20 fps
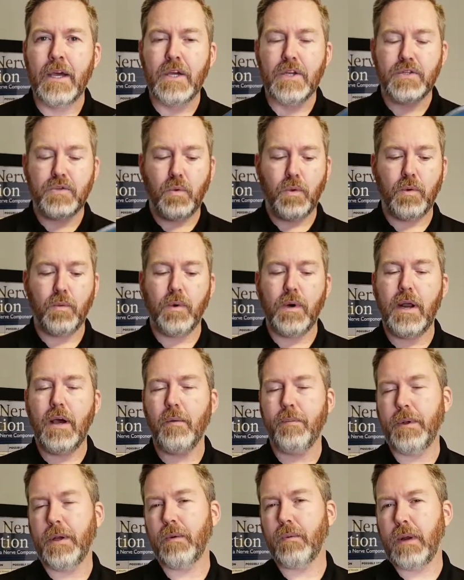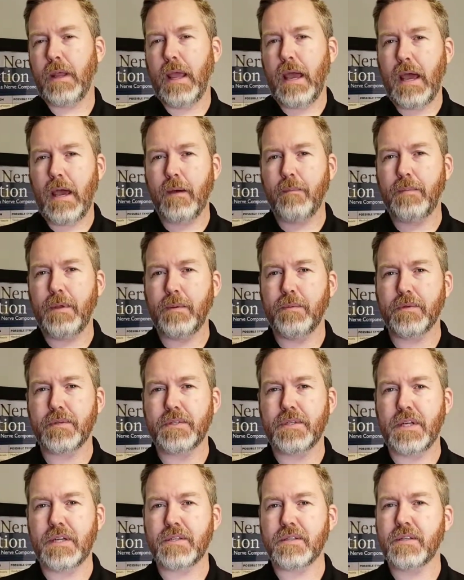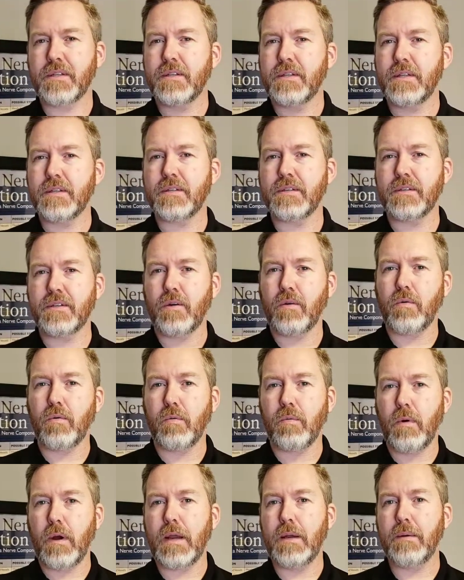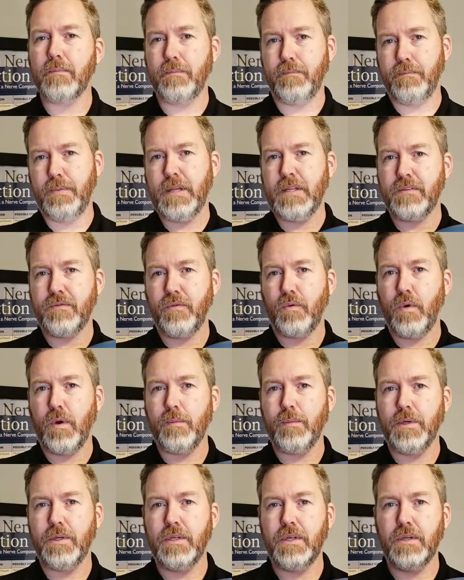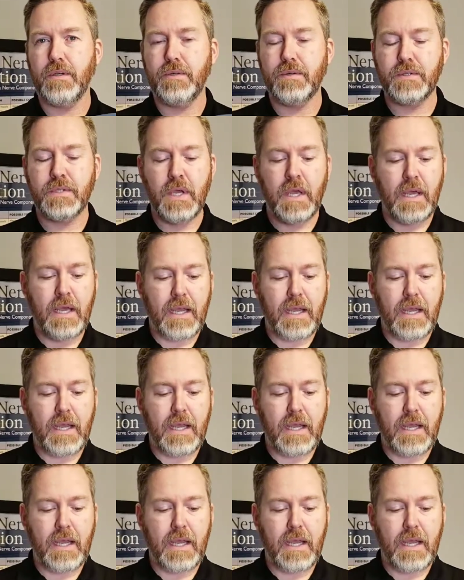So when we're helping rehab people's discs, this is a great piece of equipment to use.